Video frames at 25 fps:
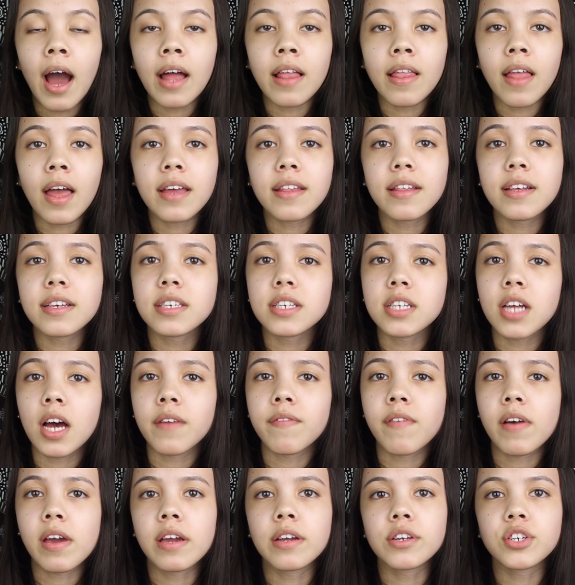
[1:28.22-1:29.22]
I like this
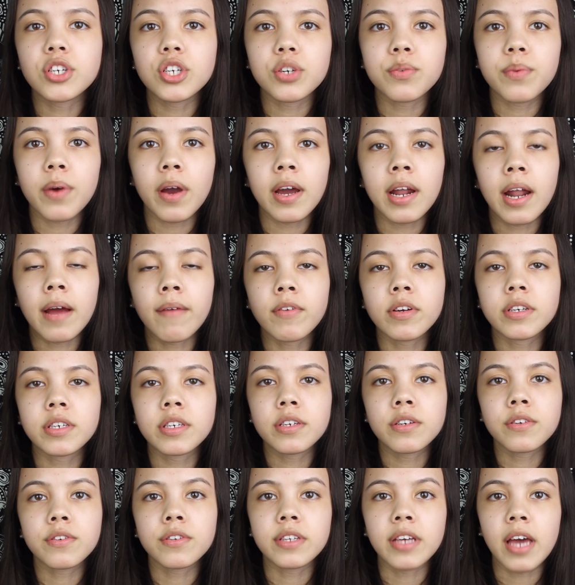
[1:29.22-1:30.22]
stuff. I usually wear it every
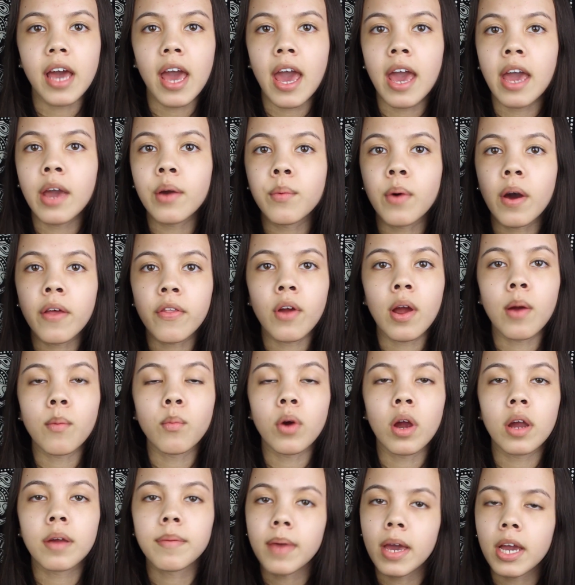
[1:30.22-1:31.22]
single day, whether I'm
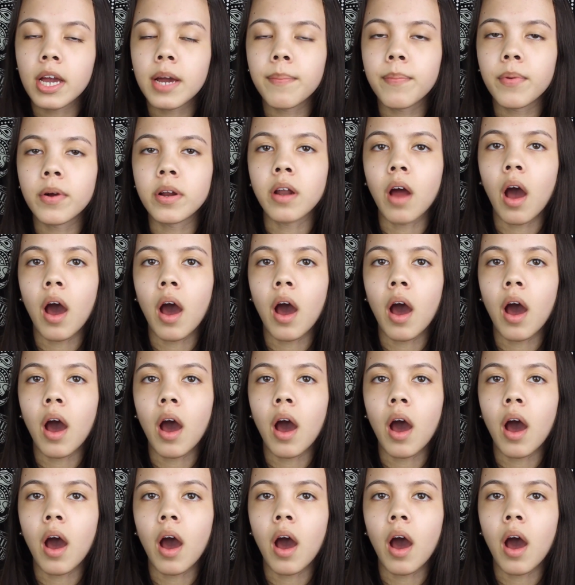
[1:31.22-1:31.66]
wearing makeup or